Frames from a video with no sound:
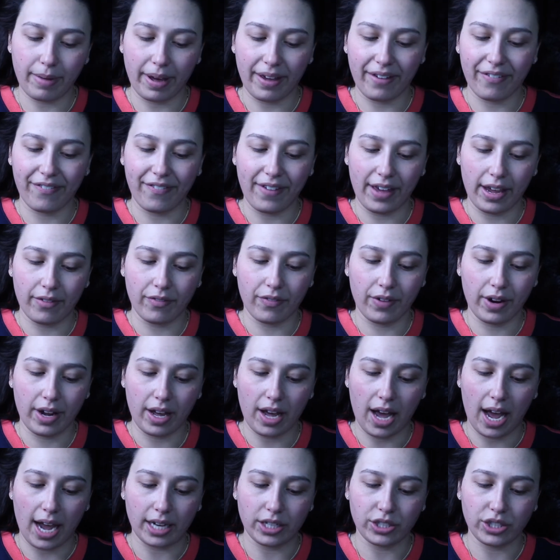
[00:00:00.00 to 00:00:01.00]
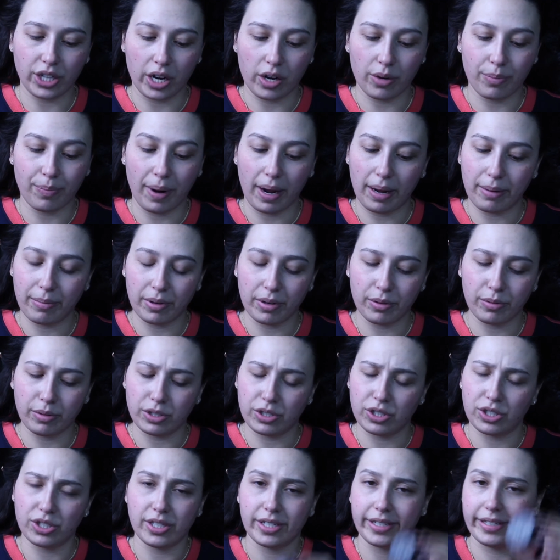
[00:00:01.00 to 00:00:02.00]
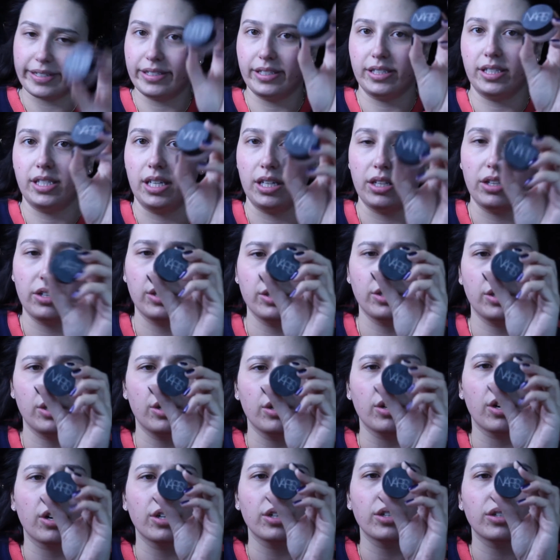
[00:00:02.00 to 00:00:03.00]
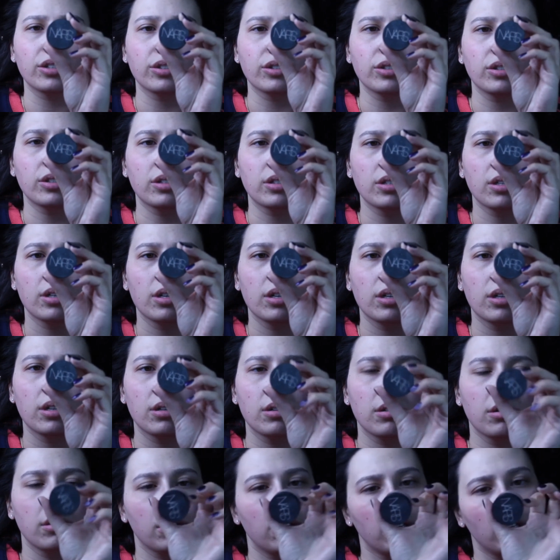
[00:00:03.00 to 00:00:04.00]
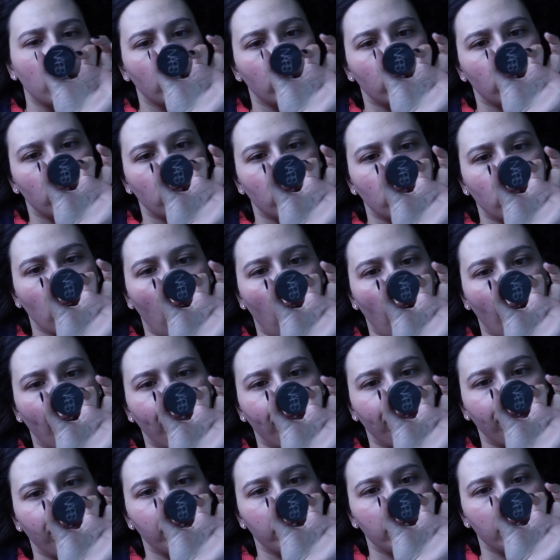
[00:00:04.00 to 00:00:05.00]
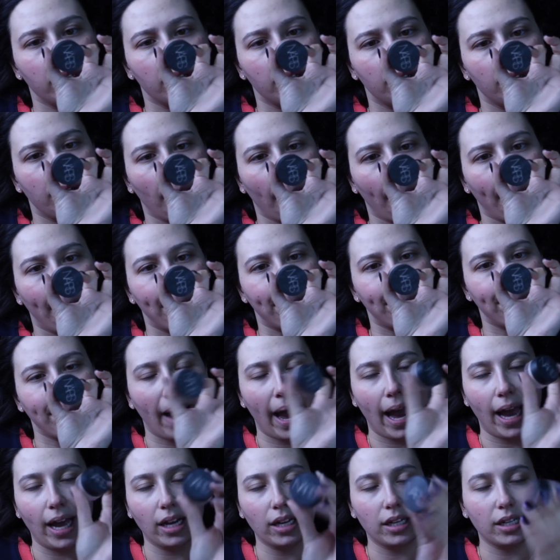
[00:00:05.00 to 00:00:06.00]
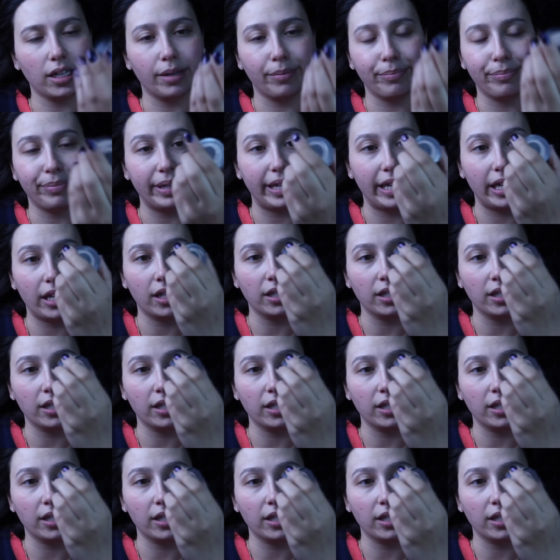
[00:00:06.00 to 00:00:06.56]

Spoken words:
My favorite eyeshadow primer, which is a concealer, is the NARS Soft Matte Complete